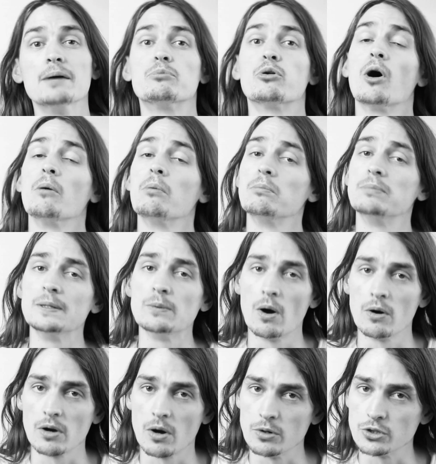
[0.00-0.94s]
Probably
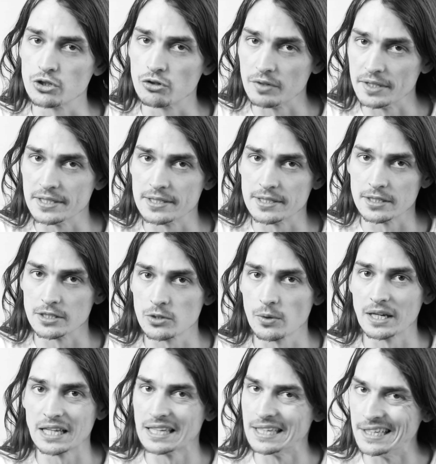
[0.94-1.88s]
won't go as greasy as
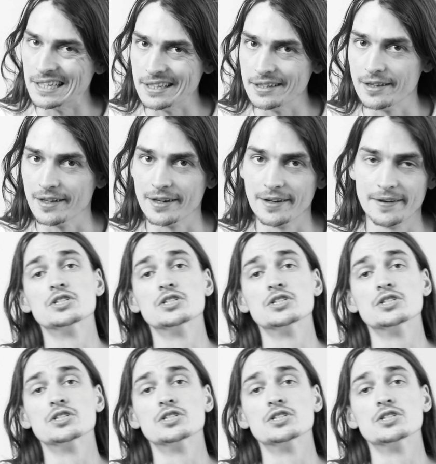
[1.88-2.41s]
quickly either.